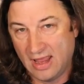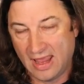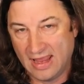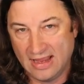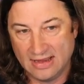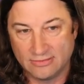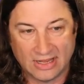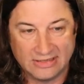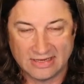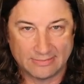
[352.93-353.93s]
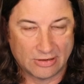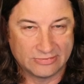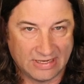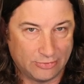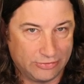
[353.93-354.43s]
and anytime I was
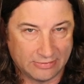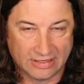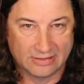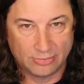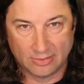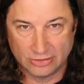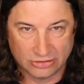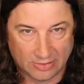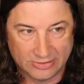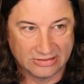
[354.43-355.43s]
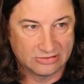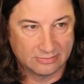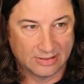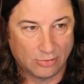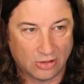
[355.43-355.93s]
able to, I could publish updates to
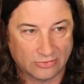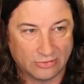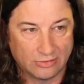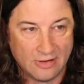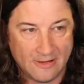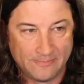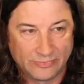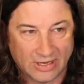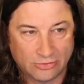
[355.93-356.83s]
my blog. So I